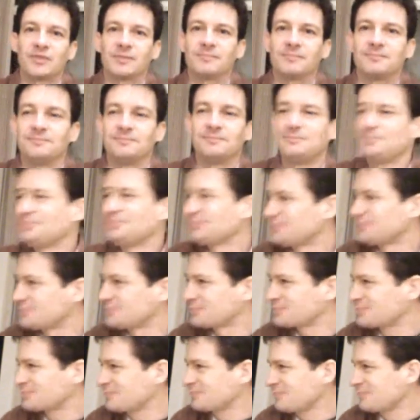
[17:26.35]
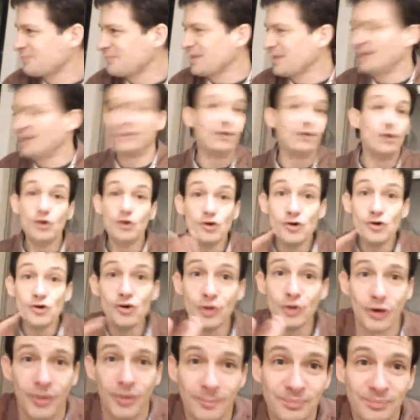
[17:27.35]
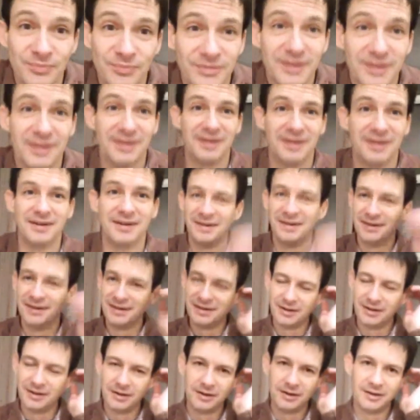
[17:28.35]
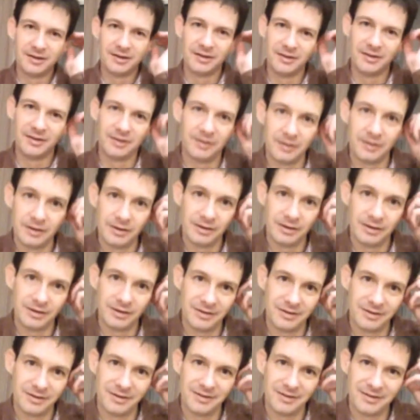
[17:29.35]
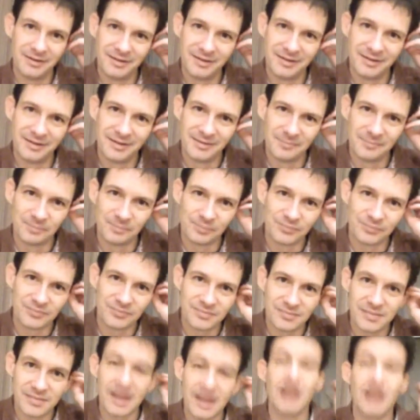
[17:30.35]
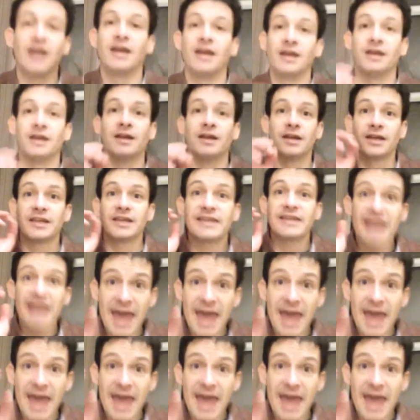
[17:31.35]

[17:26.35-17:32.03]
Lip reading: The soil, you're stepping into rotting weeds and mud. It's going to smell.